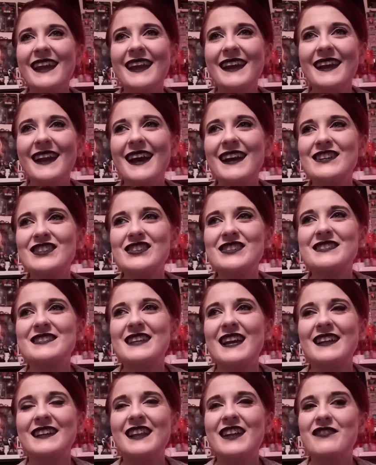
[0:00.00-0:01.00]
And
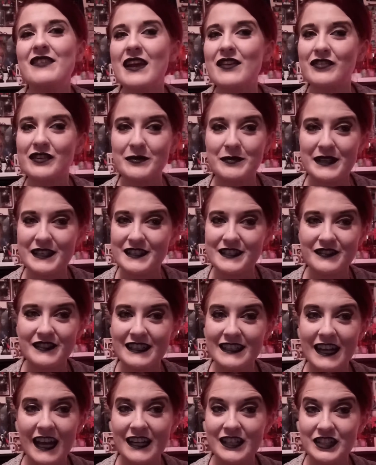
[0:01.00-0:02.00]
I love every piece of
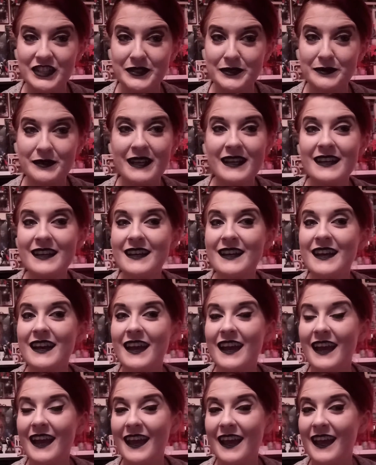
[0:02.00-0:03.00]
it. I do.
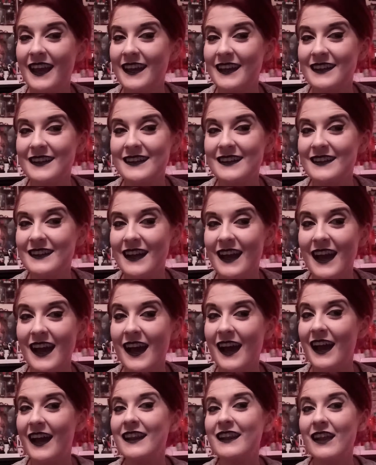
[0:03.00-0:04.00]
And
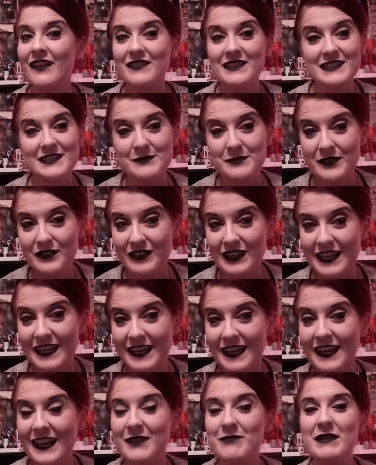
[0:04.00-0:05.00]
I love this
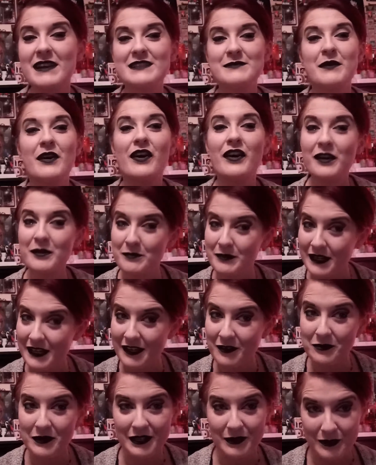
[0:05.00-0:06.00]
movie. It makes my heart
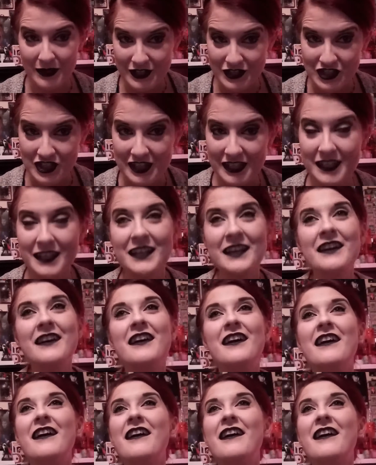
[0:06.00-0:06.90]
big when I watch it.